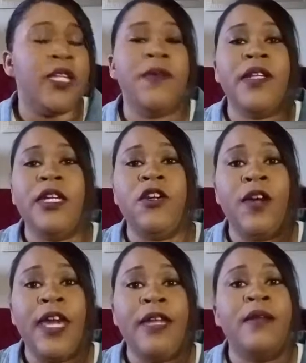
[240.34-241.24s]
really
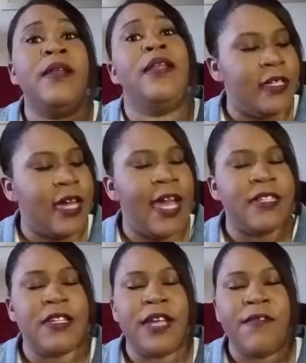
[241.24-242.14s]
great. I
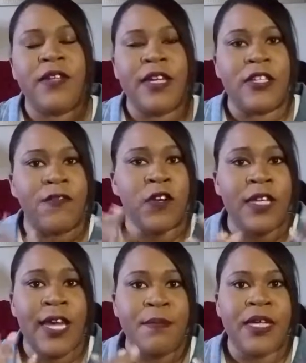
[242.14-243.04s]
still have to
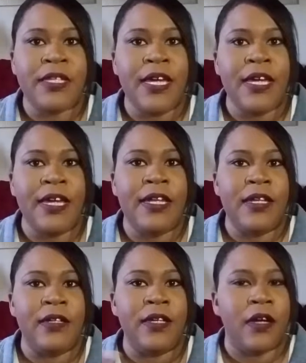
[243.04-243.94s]
exfoliate my
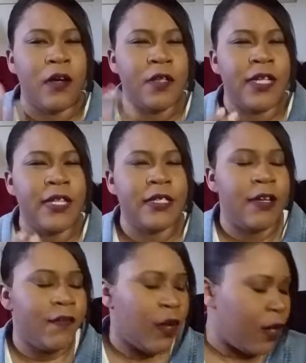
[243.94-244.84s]
skin and get all the dead
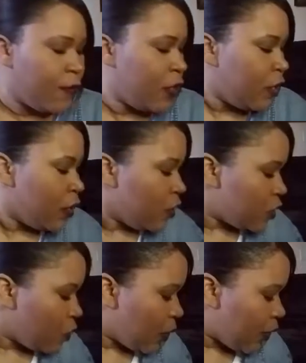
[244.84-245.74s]
stuff off.
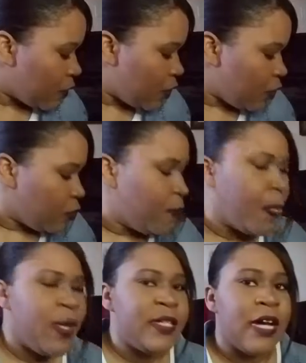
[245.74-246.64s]
So what I'll do
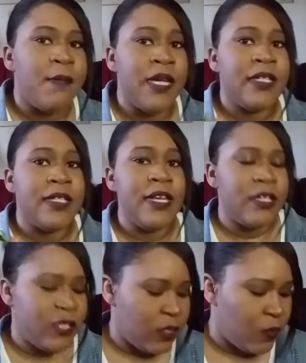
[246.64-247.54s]
is I'll mix
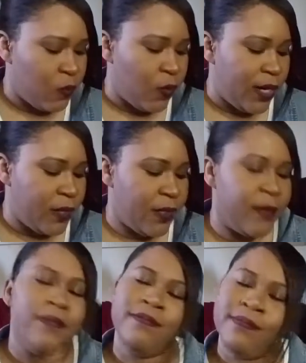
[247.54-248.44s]
this
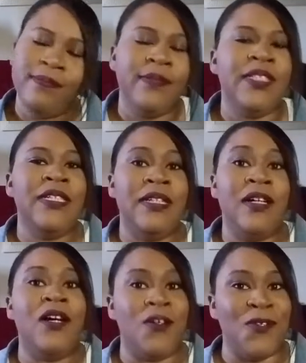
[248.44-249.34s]
with,
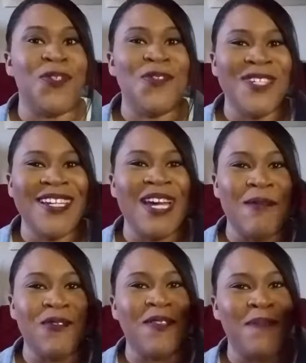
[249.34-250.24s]
old school as it
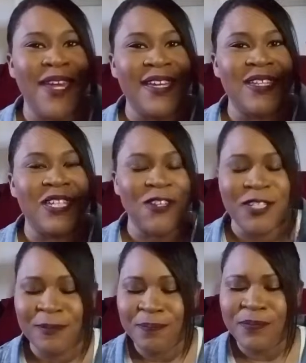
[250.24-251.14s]
comes, with baking
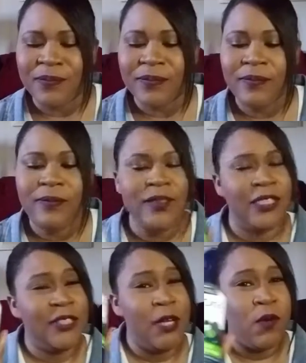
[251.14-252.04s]
soda.
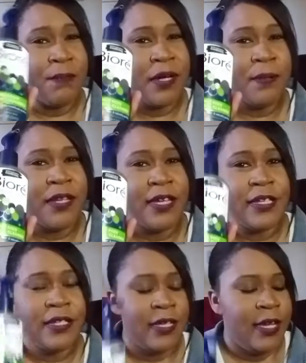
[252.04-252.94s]
I'll take 1 pump of
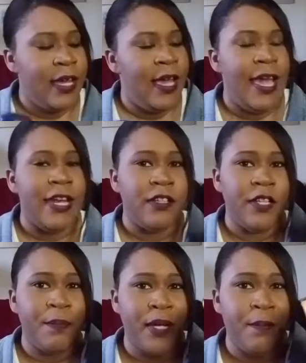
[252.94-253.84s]
this and a
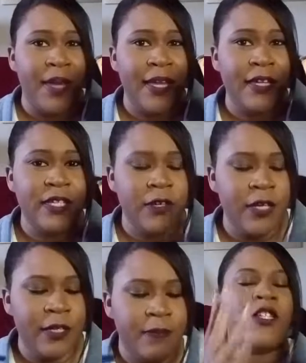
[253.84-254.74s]
little bit of baking
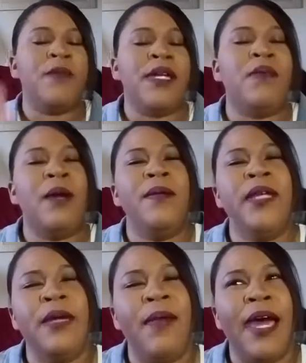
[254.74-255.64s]
soda. I'll spend
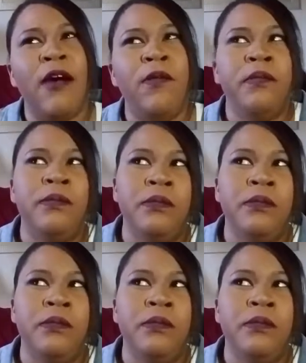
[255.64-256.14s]
probably about